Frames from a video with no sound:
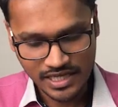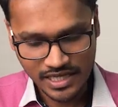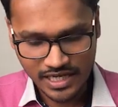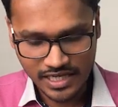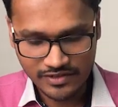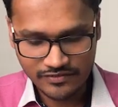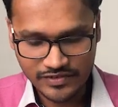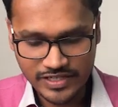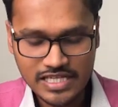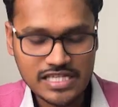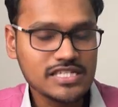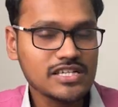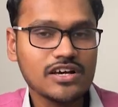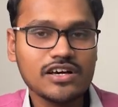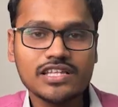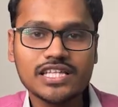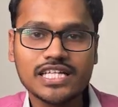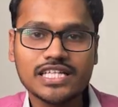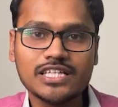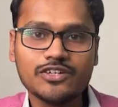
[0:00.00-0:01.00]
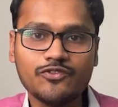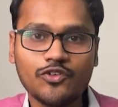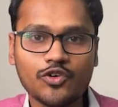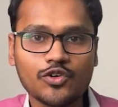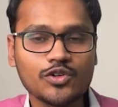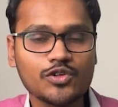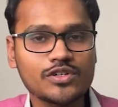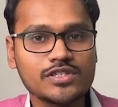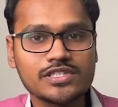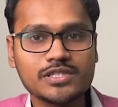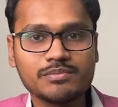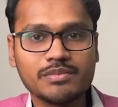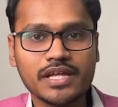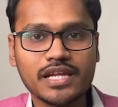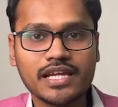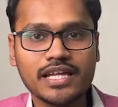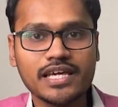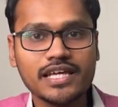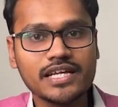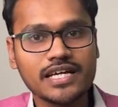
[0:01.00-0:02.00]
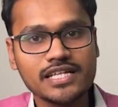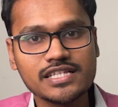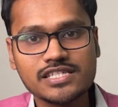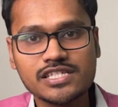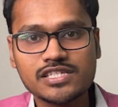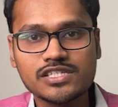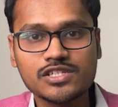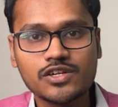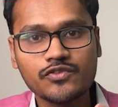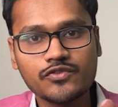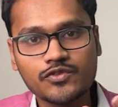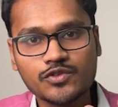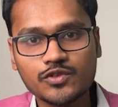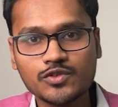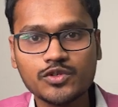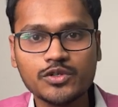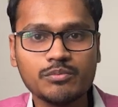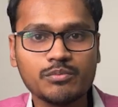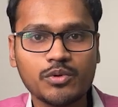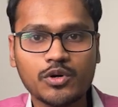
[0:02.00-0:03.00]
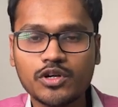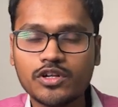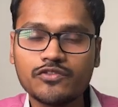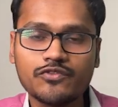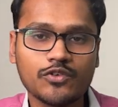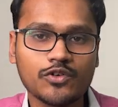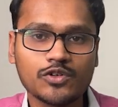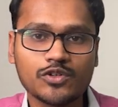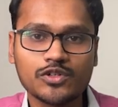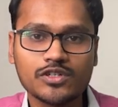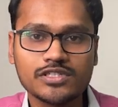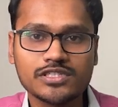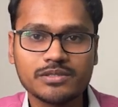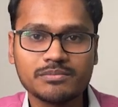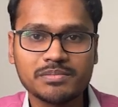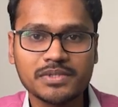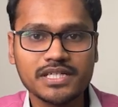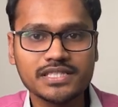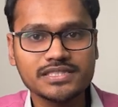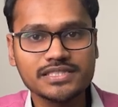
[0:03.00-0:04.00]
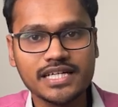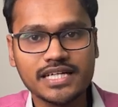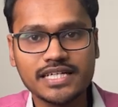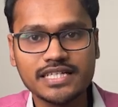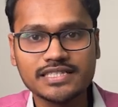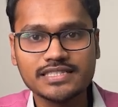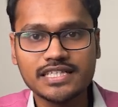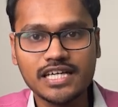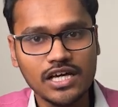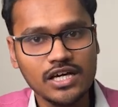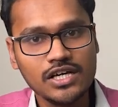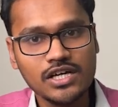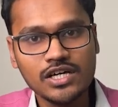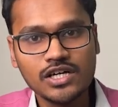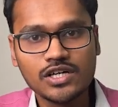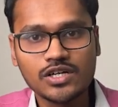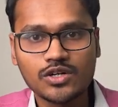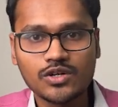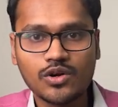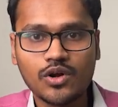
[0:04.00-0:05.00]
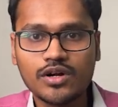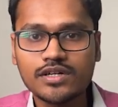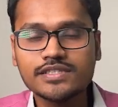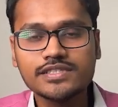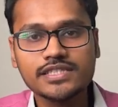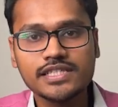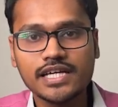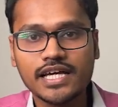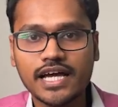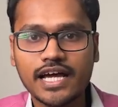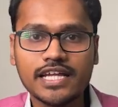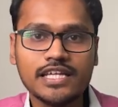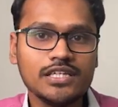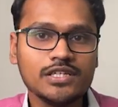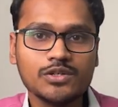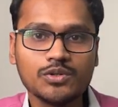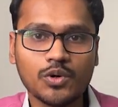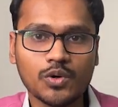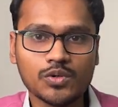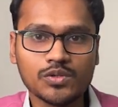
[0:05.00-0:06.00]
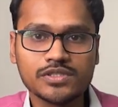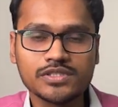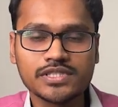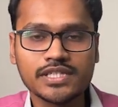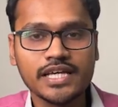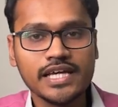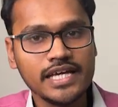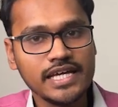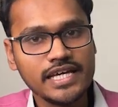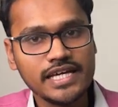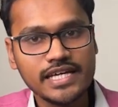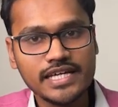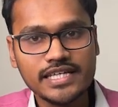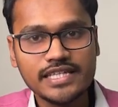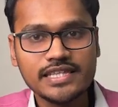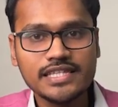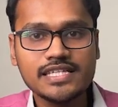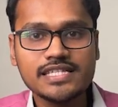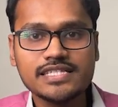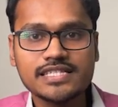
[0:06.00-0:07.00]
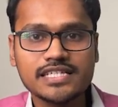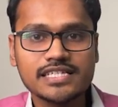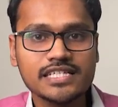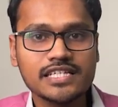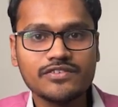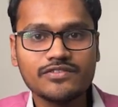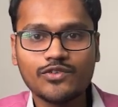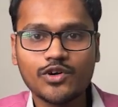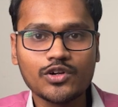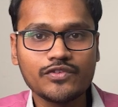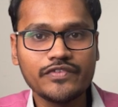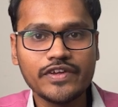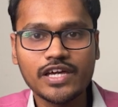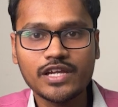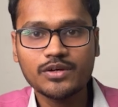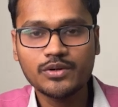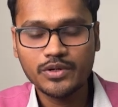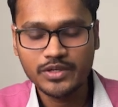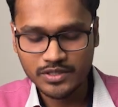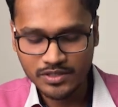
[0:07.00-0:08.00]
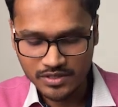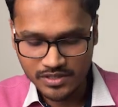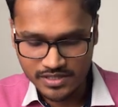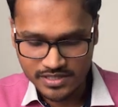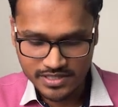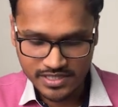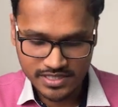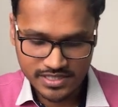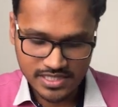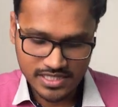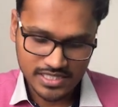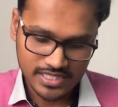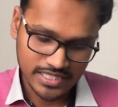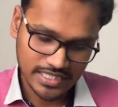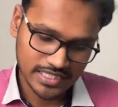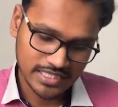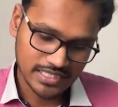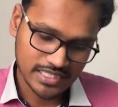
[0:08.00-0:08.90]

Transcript: And we saw that the photoreceptor layer consists of two important photoreceptors, that is the rods and cones. In this session, what we are going to discuss is,